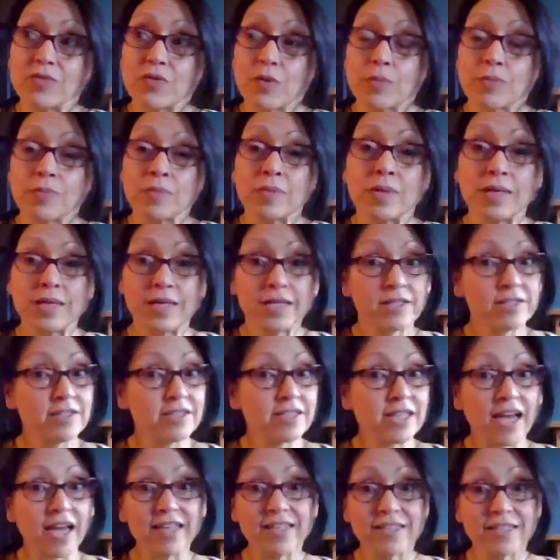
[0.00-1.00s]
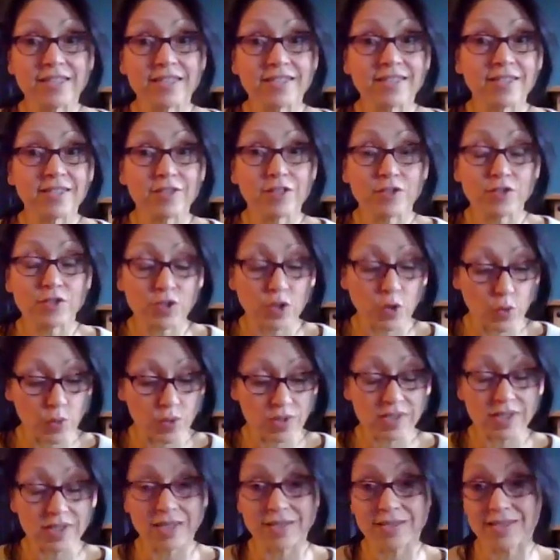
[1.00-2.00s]
from tightness in the
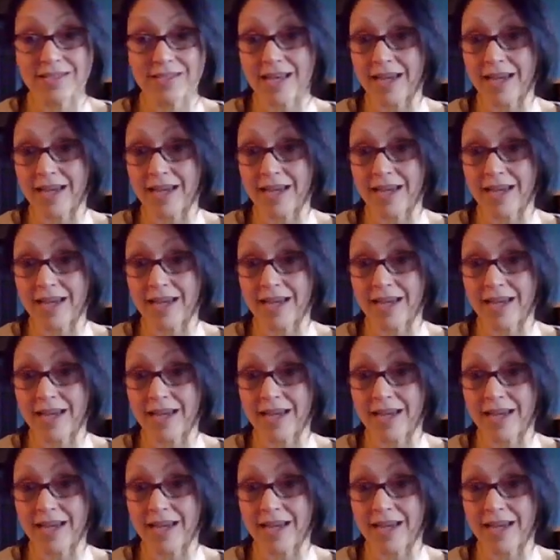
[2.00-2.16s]
psoas and